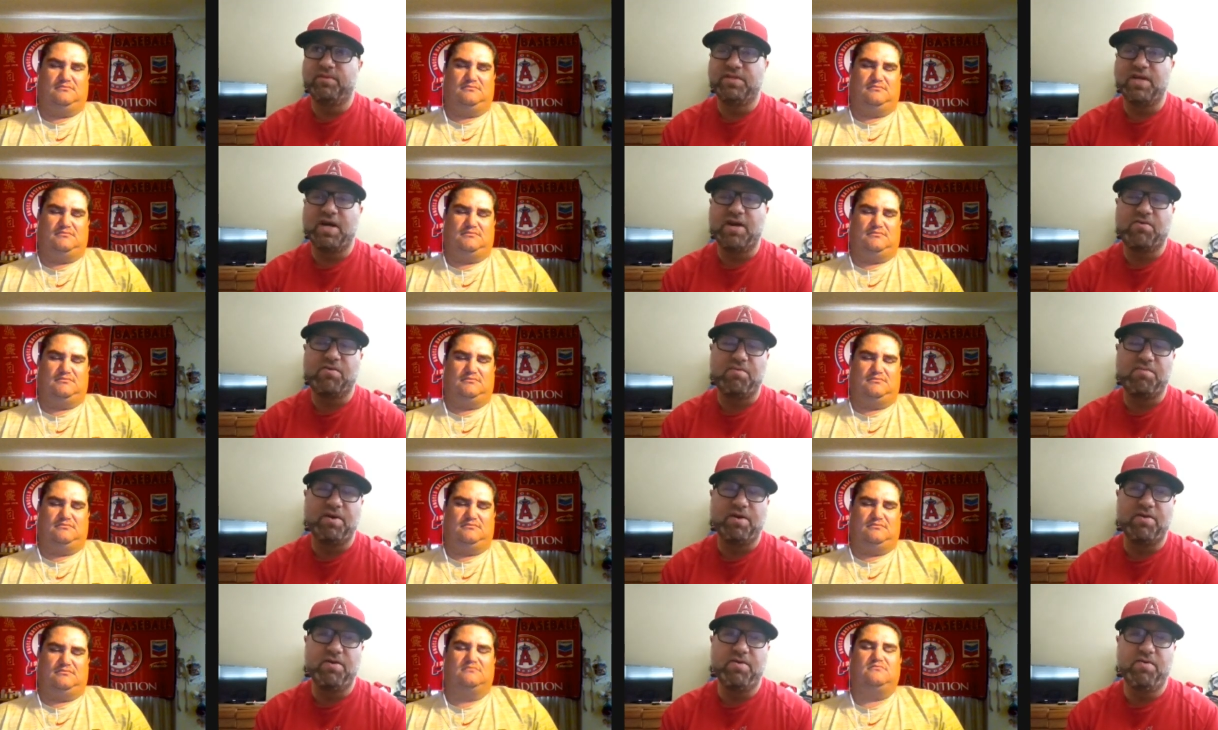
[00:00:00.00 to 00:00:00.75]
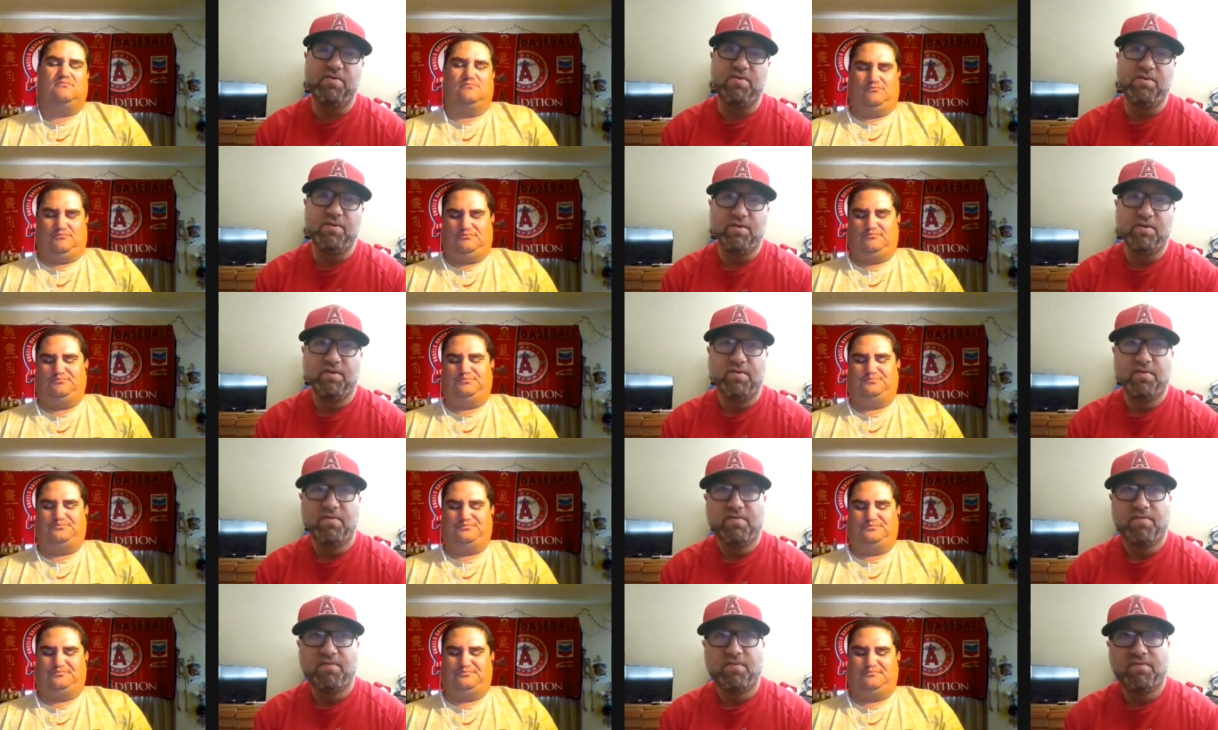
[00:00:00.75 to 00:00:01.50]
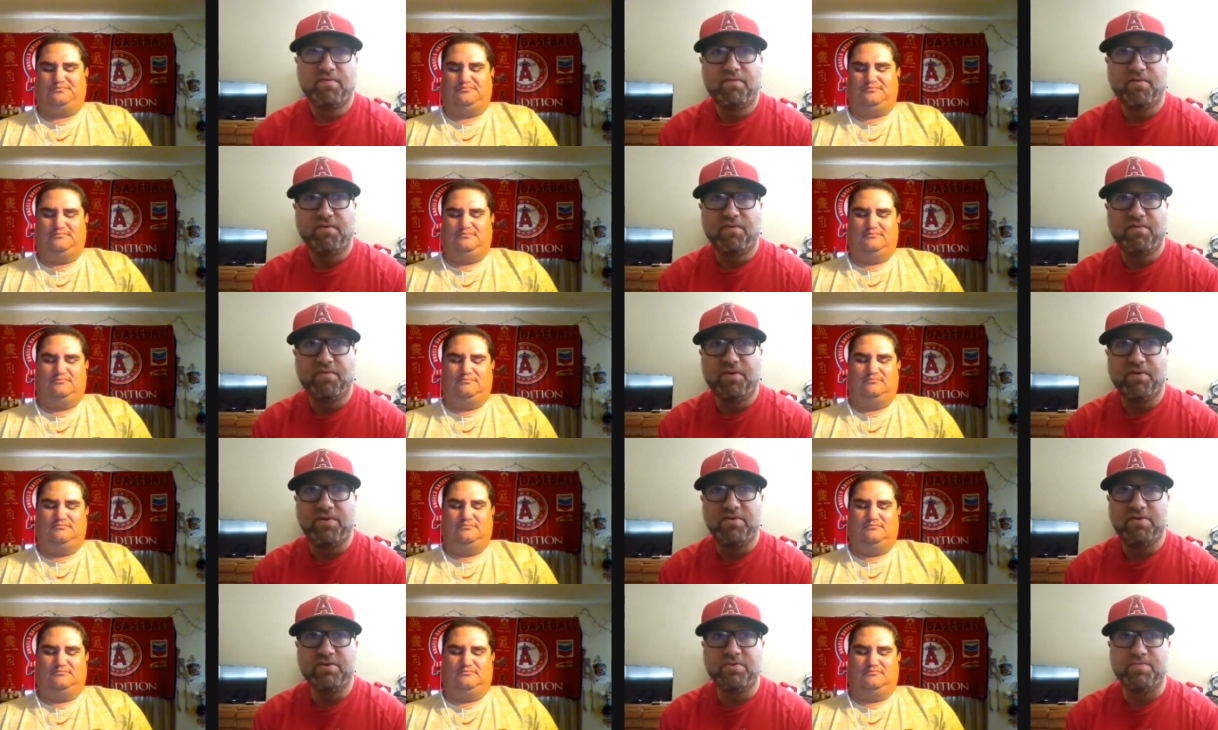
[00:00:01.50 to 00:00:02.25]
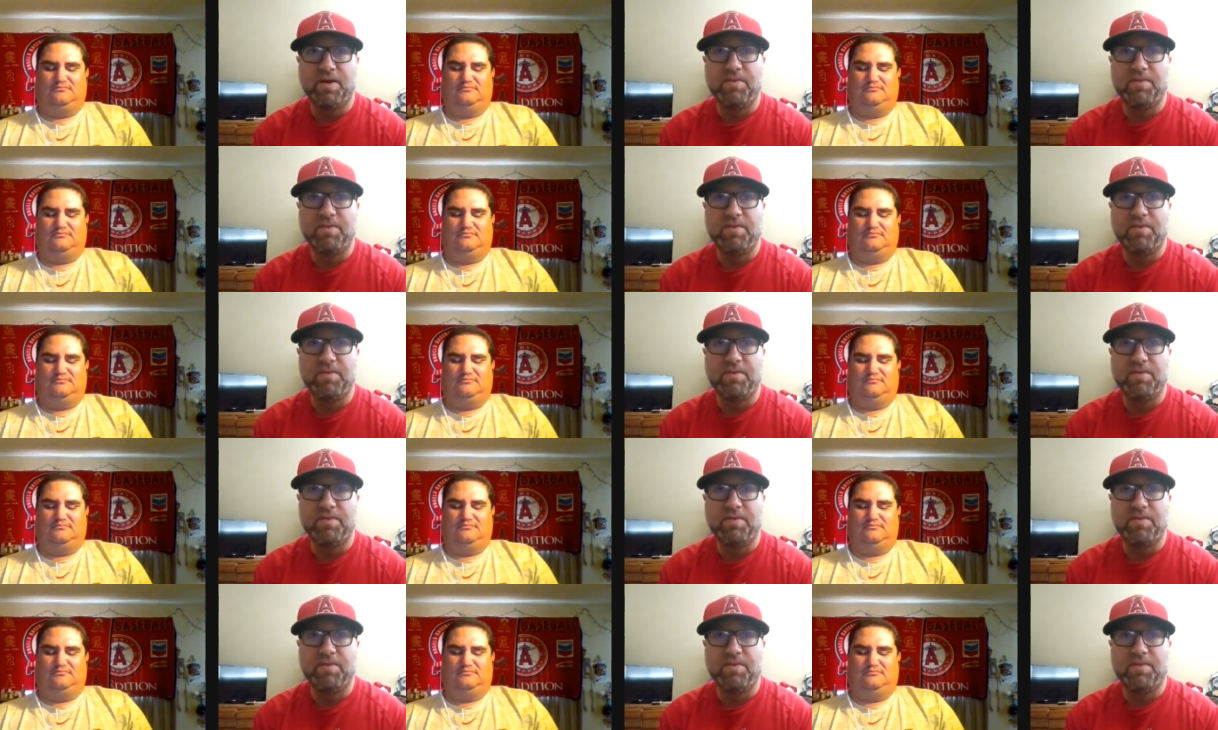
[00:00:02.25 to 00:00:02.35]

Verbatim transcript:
Speaker 1: Sacramento for a few years.